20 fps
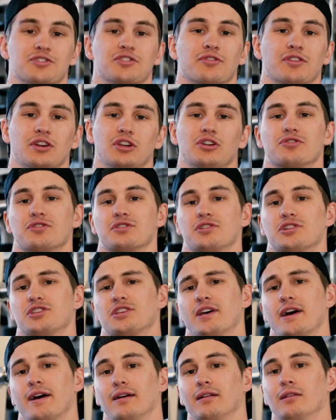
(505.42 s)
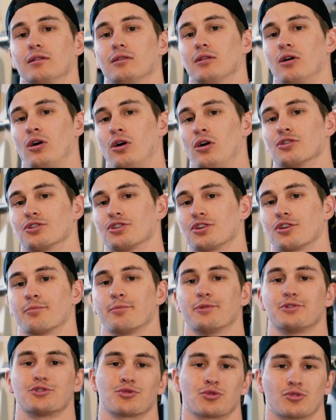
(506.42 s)
also think you should set
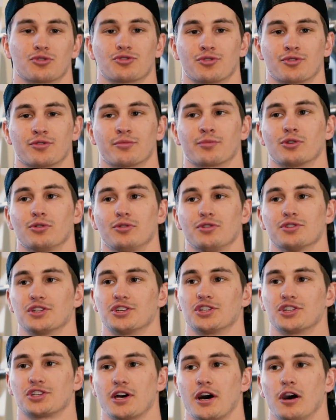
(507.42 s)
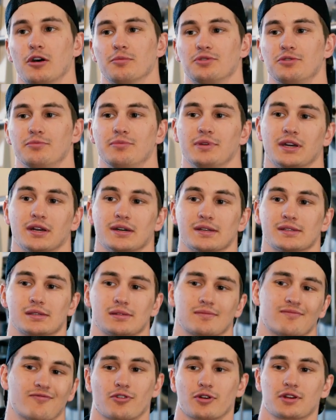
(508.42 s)
long-term and short-term goals. It just helps you because,
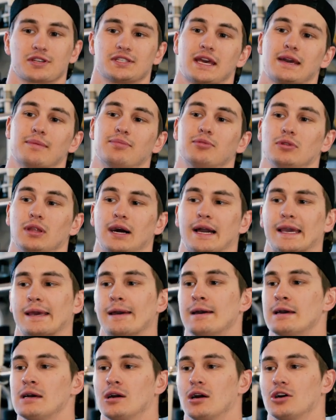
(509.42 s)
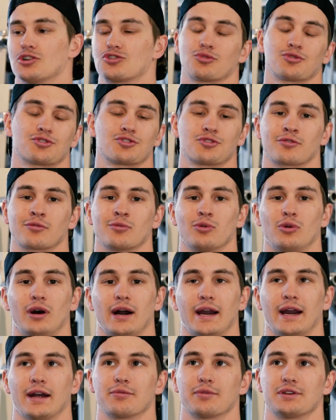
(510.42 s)
for example, like a short-term goal
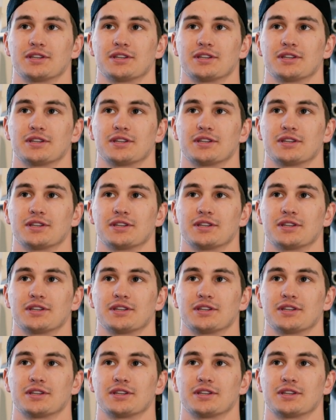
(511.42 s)
I had